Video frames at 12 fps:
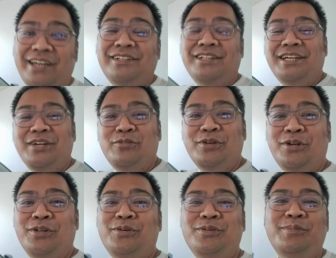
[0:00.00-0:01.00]
If you're
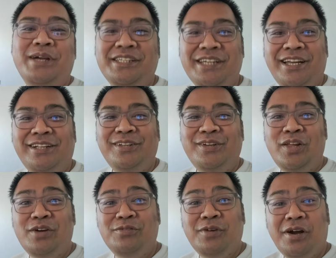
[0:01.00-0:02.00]
new to my channel, you love
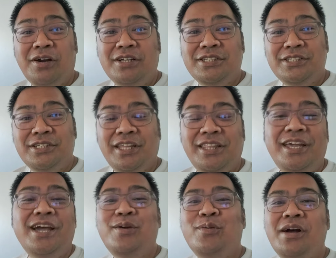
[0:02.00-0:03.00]
cars, D
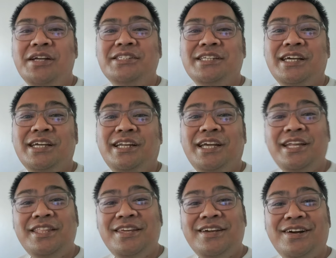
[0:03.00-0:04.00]
I Ys, and
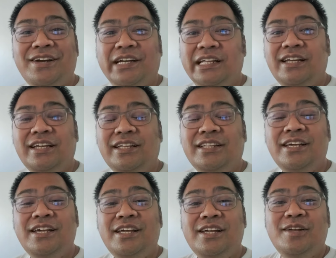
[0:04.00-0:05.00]
anything car related,
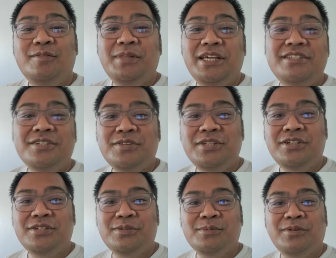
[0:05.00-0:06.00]
please consider
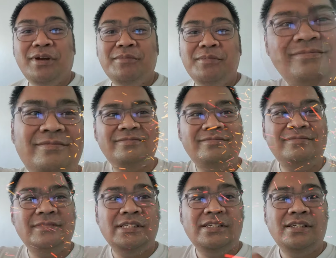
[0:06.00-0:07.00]
subscribing and check
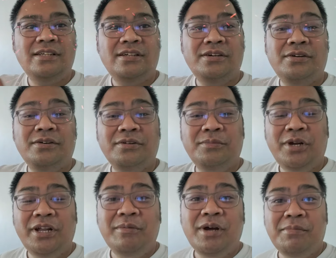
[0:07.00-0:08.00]
out my channel. So, good
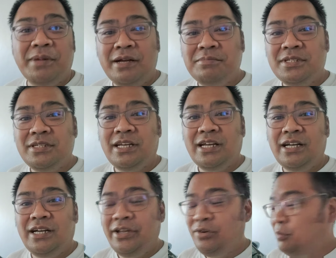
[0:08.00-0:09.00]
morning mga paps. Uh,
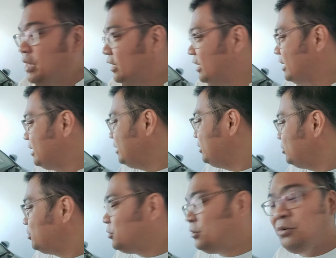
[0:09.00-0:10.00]
ngayong umaga,
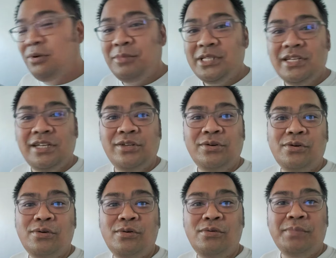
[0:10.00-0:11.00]
ituturo ko naman sa inyo
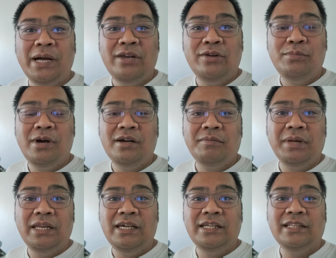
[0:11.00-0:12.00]
kung paano
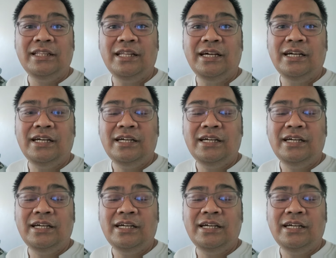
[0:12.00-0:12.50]
magpalit ng